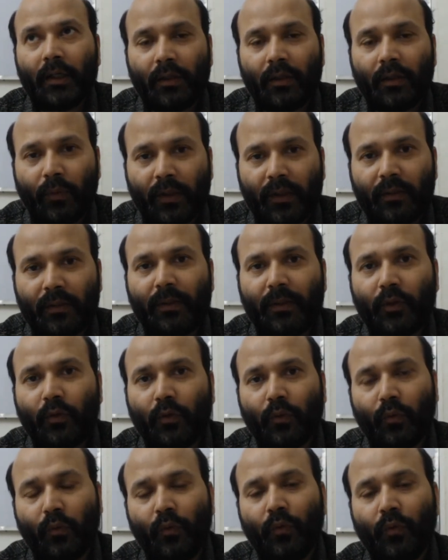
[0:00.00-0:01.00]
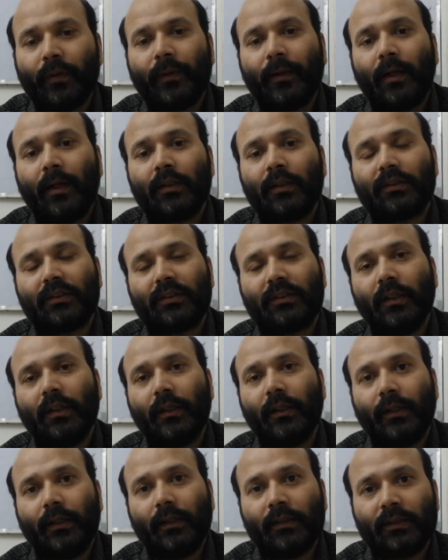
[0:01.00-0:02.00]
whatever your own
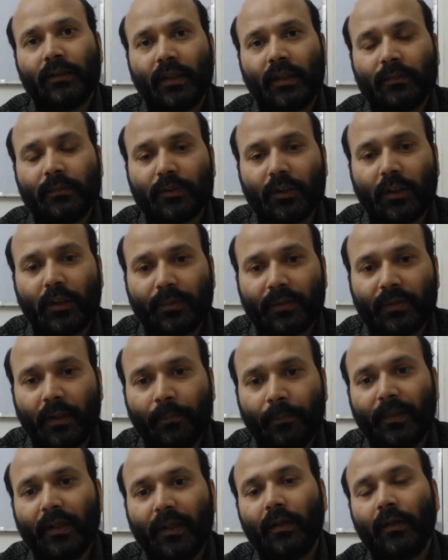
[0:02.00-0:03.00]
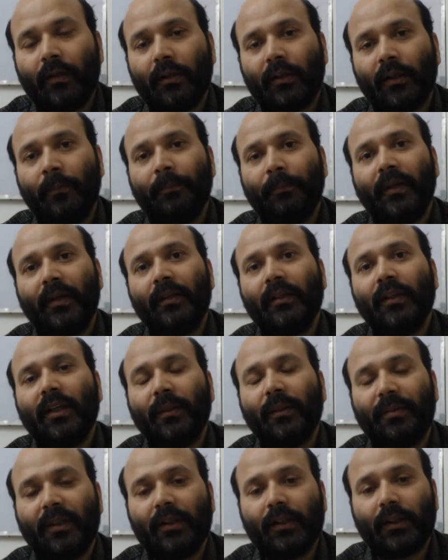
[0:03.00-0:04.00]
understanding in terms of comparing the
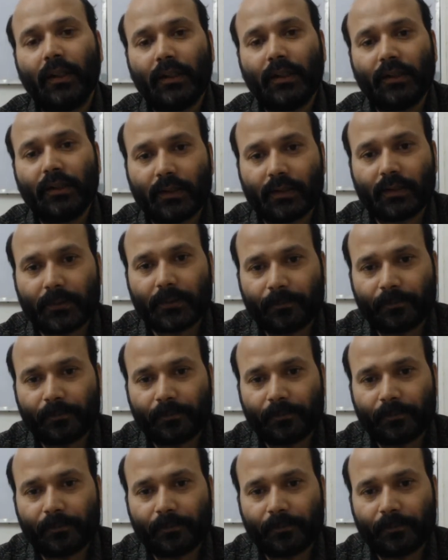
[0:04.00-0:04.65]
different cultures.